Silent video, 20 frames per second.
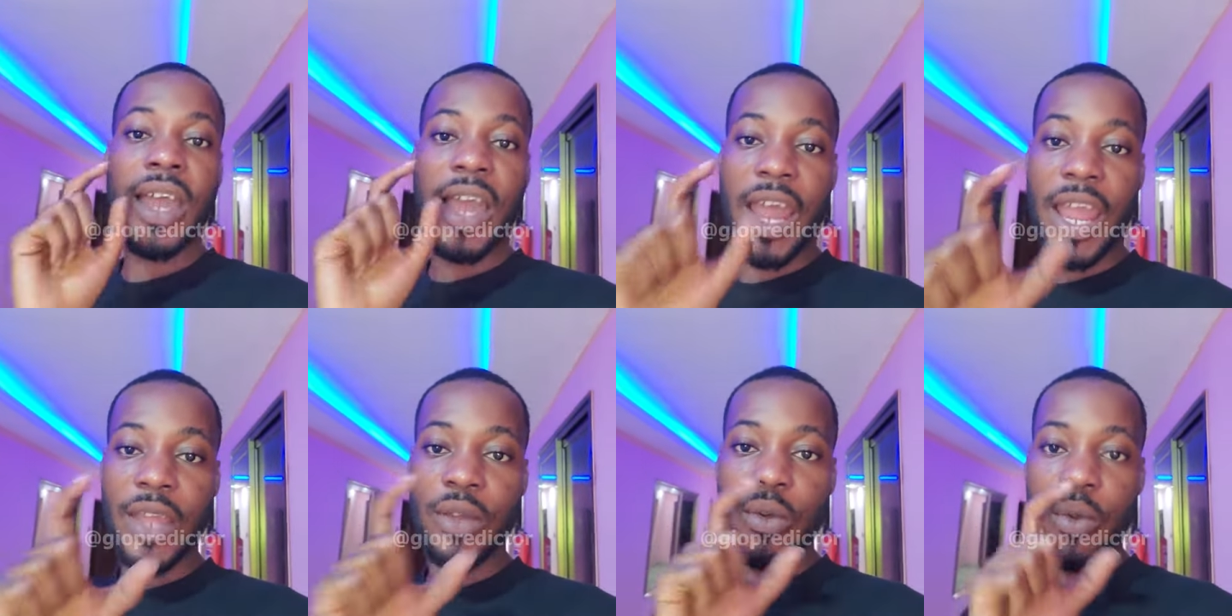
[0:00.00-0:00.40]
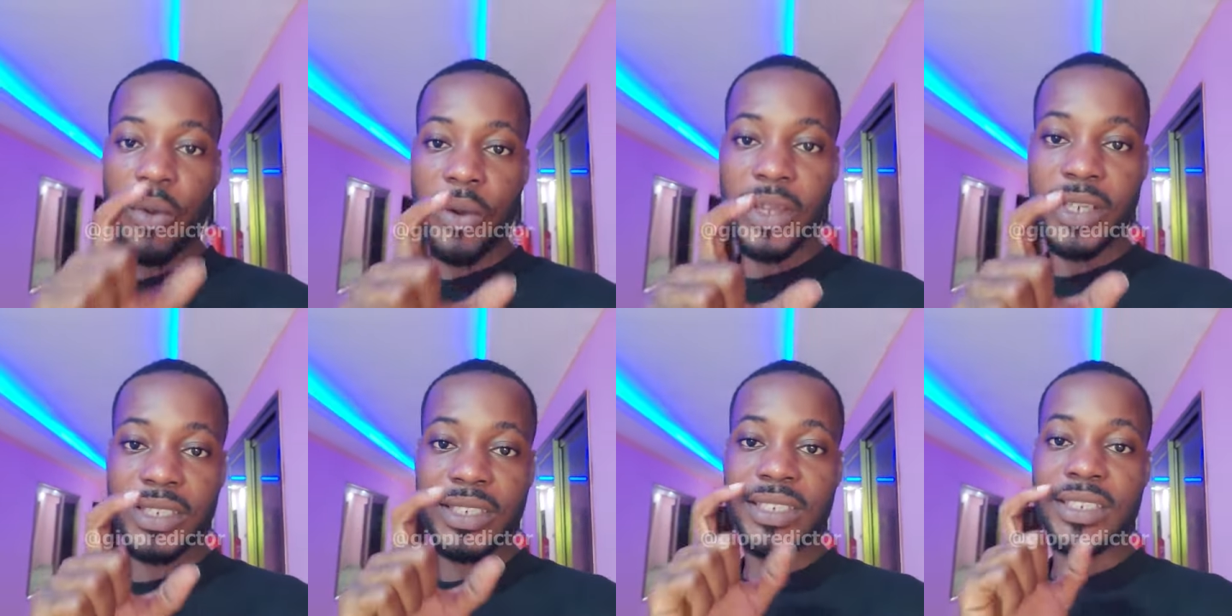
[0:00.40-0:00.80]

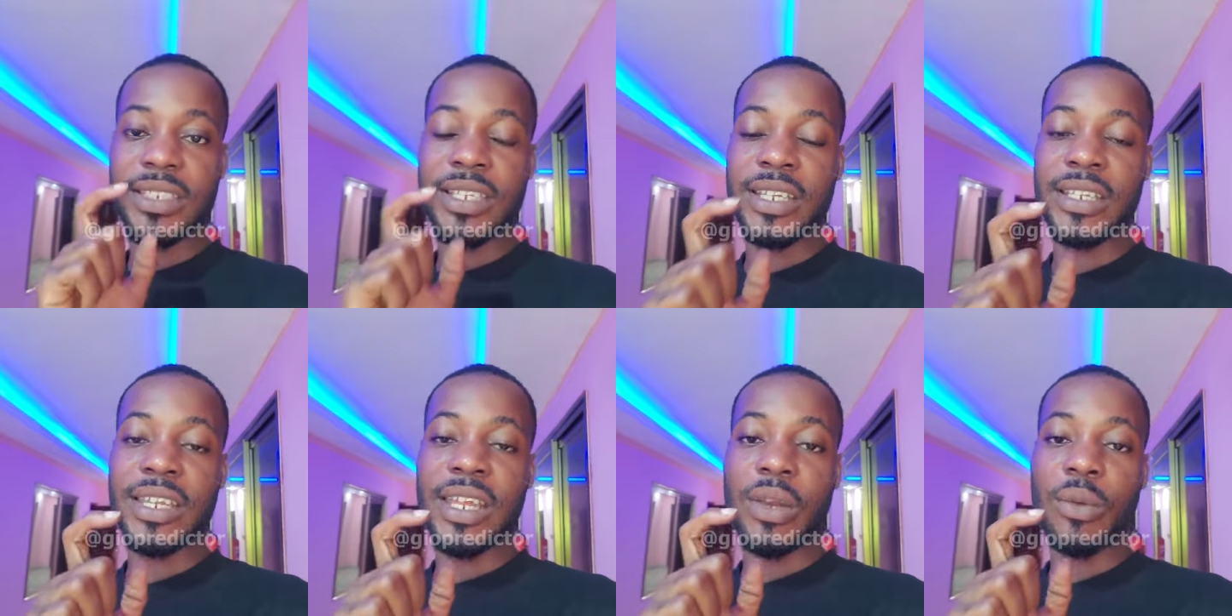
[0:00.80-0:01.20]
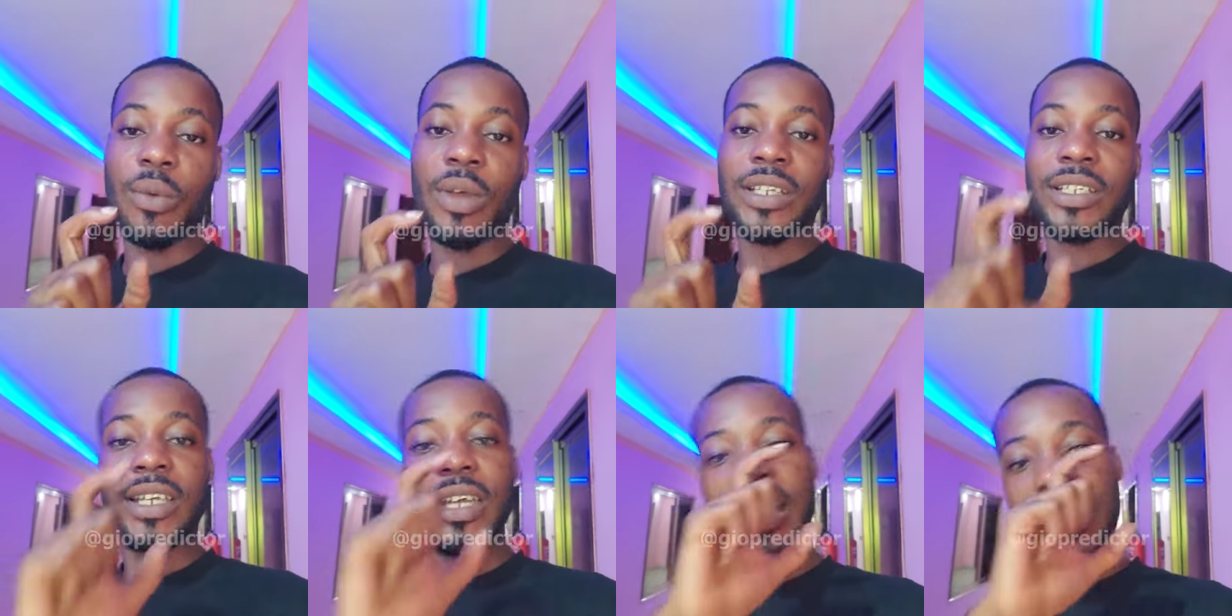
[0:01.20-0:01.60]
iOS and then
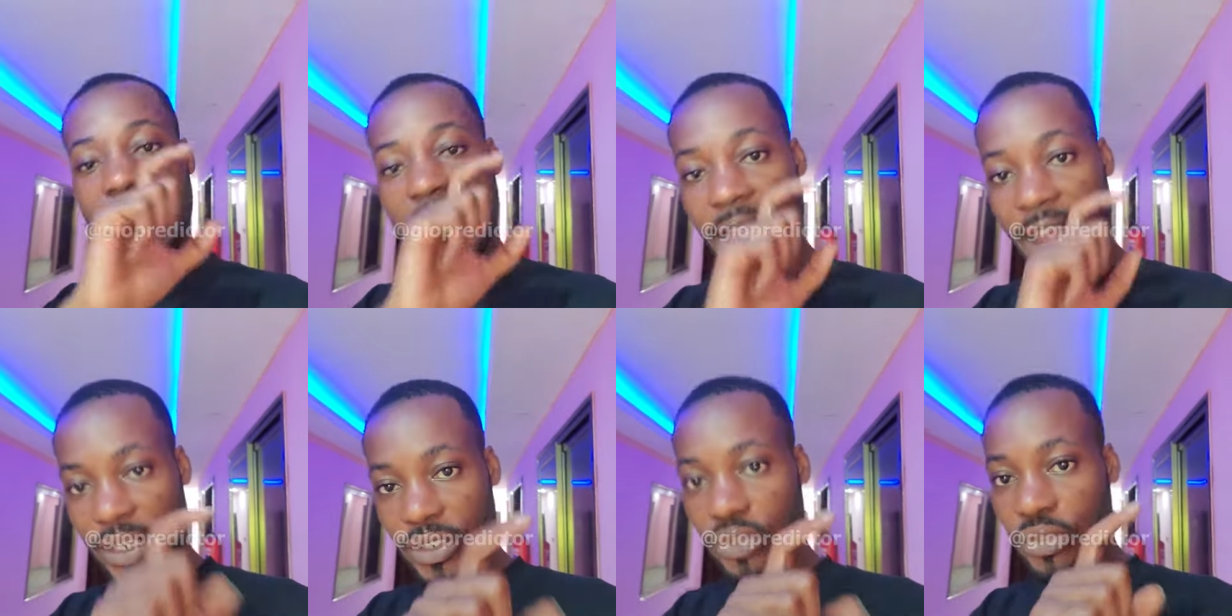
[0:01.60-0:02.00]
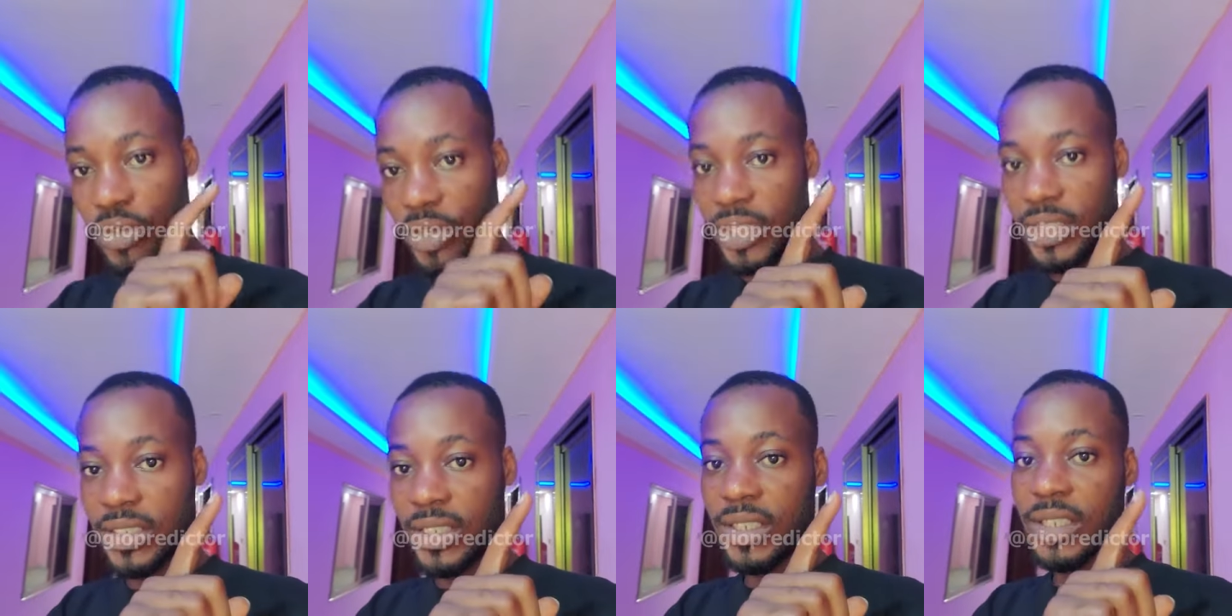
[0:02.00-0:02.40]
what,
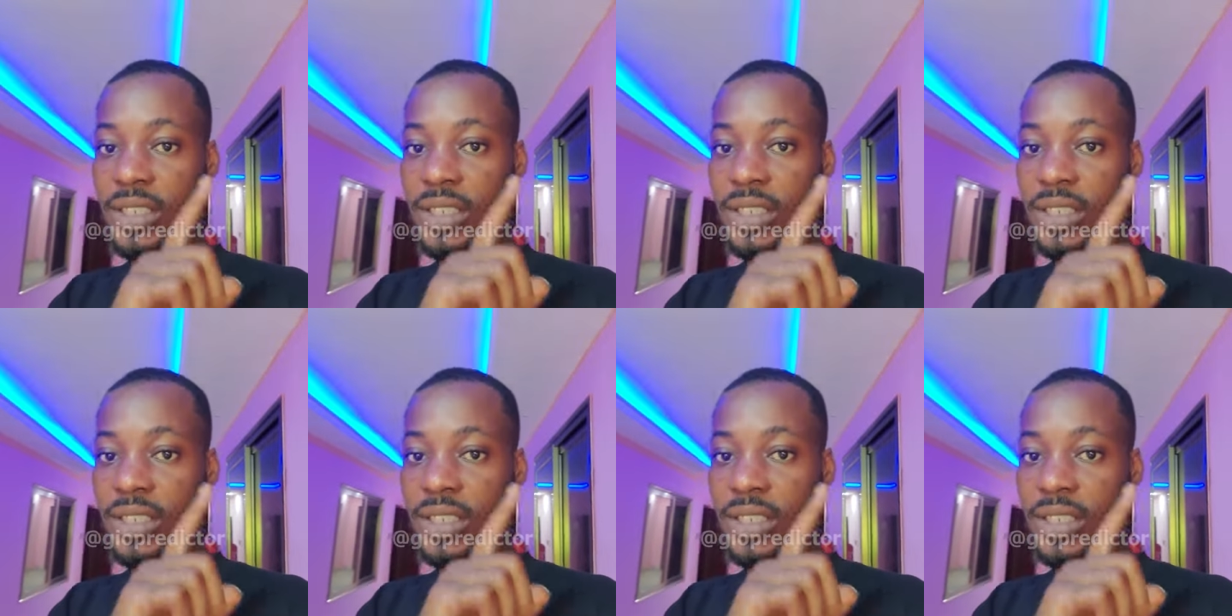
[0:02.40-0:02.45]
Android.